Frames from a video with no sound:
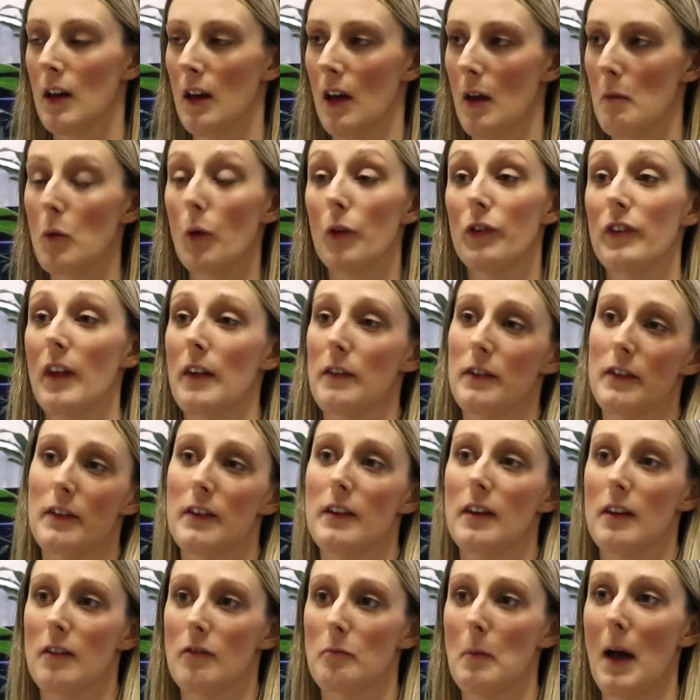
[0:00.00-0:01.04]
more
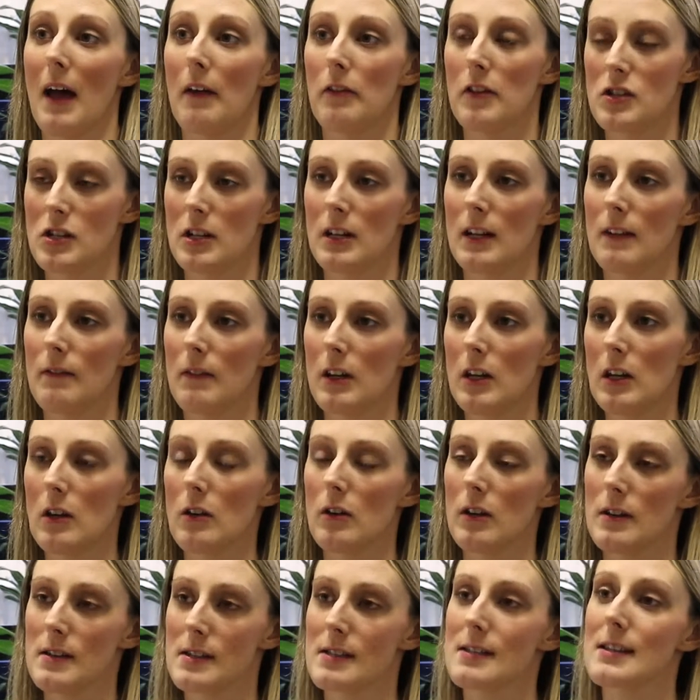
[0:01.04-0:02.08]
sensitive pathogen in it. You
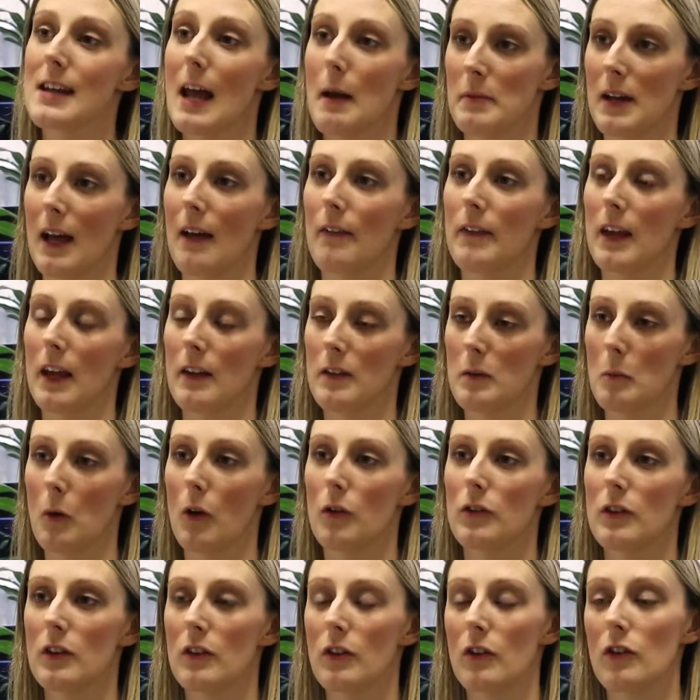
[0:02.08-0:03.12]
can step down the
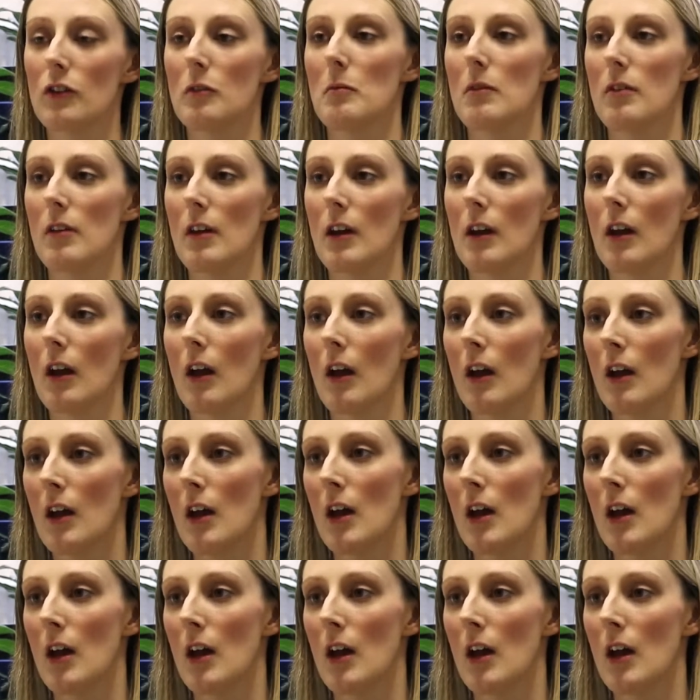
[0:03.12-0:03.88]
antibiotic to something